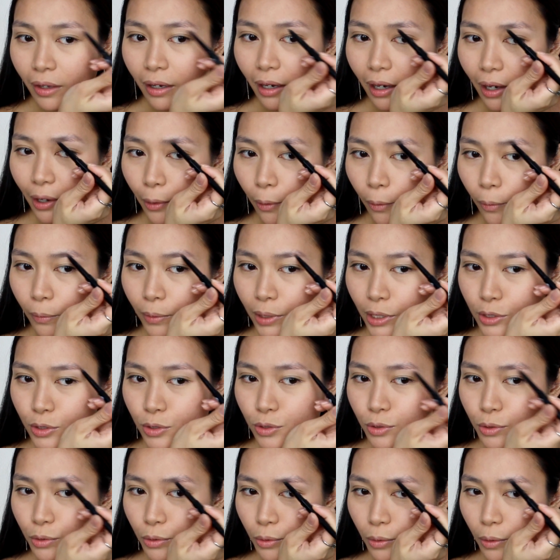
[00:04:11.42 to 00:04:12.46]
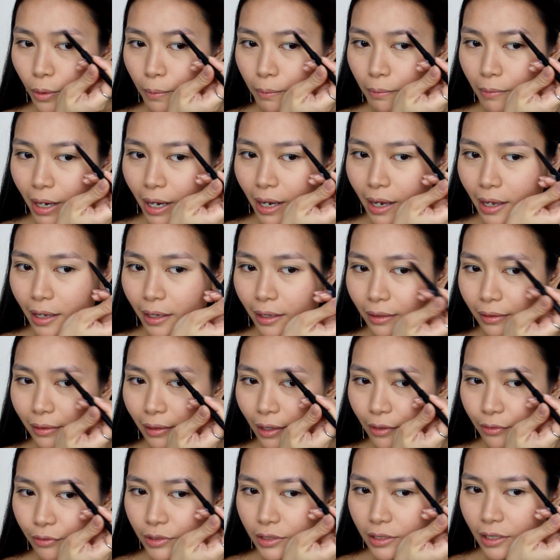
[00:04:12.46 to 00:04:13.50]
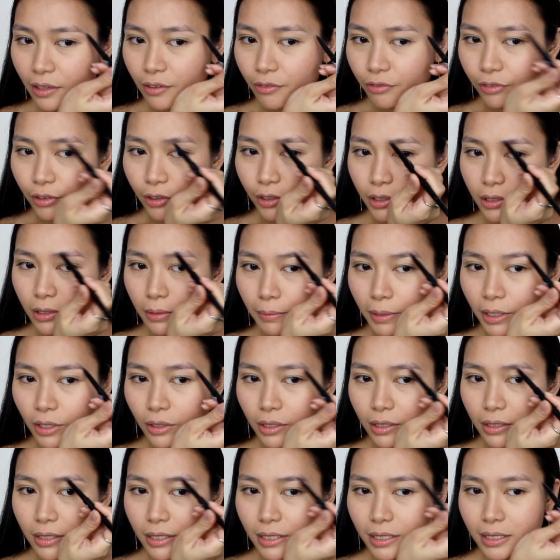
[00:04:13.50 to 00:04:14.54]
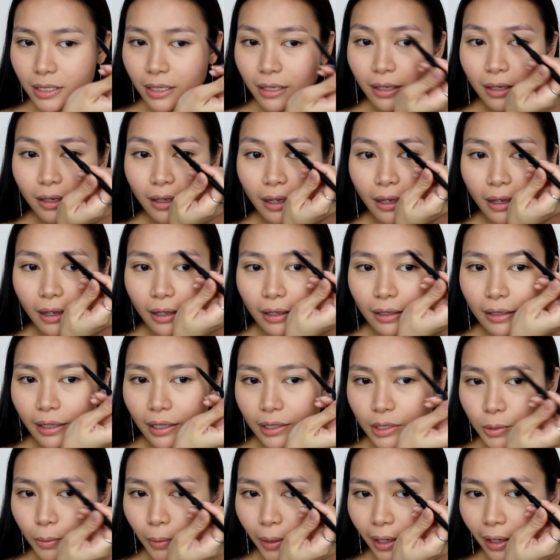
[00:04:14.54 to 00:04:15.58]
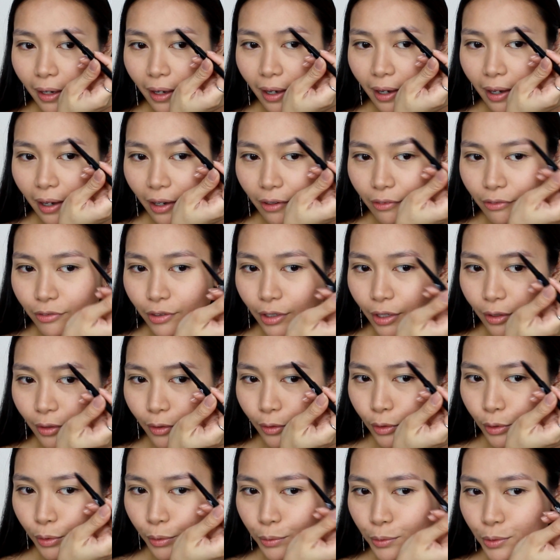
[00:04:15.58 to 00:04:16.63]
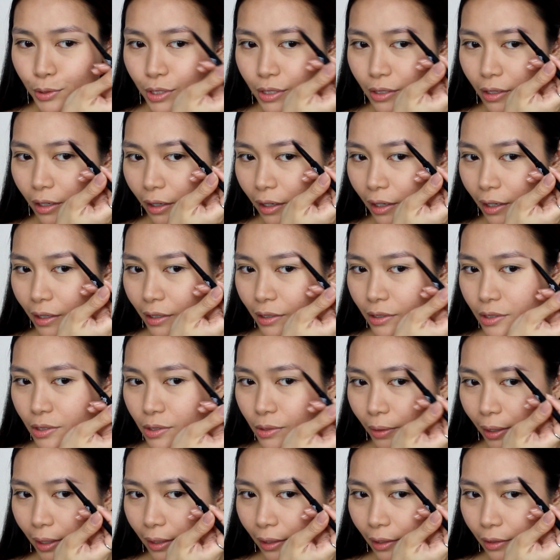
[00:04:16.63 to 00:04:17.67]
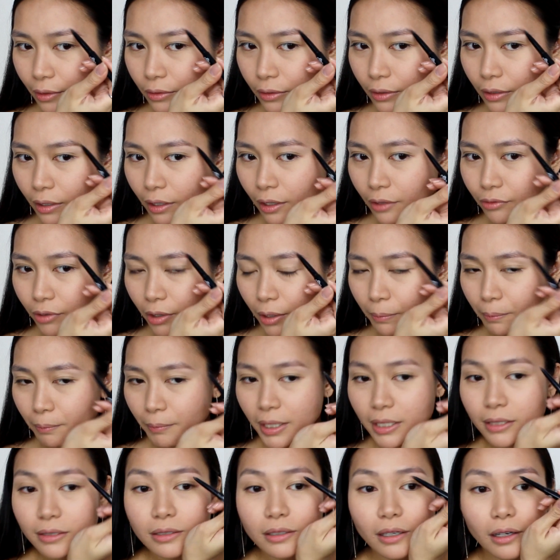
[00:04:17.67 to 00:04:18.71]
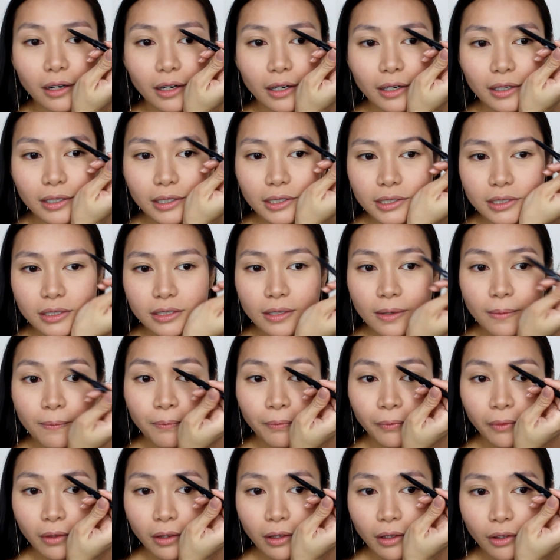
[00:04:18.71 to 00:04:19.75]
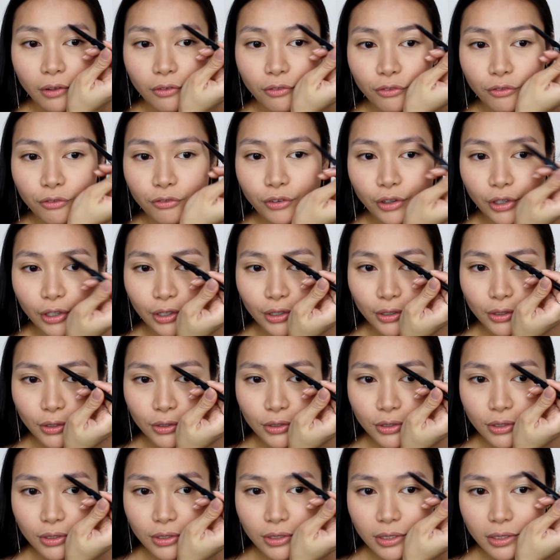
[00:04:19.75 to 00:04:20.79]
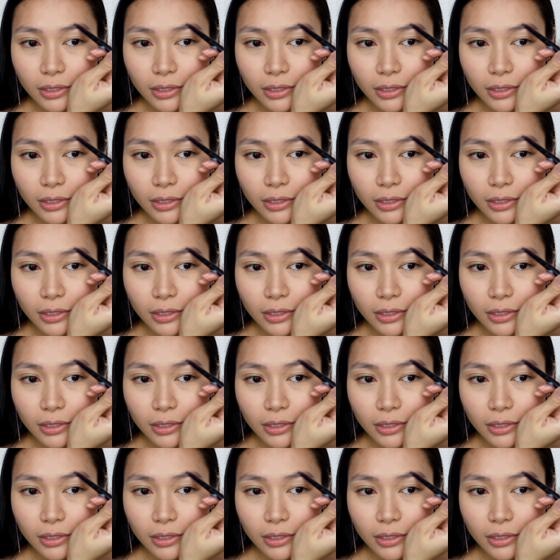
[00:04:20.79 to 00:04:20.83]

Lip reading: I always do my left side first because that's where I have 2 scars. So I like to cover up my scars first